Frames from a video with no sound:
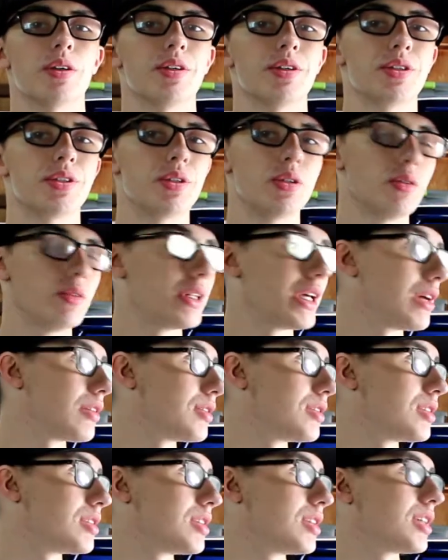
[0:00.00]
the
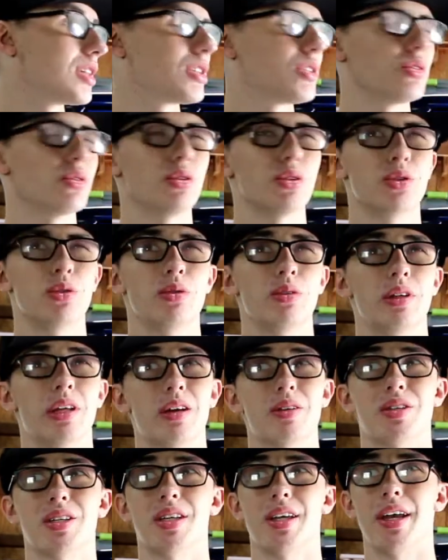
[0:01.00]
2006 to the
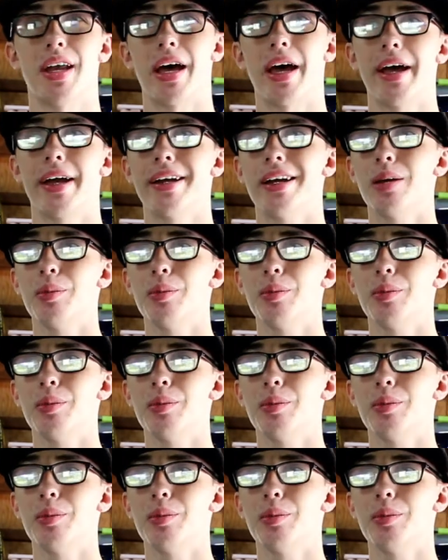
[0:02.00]
2009,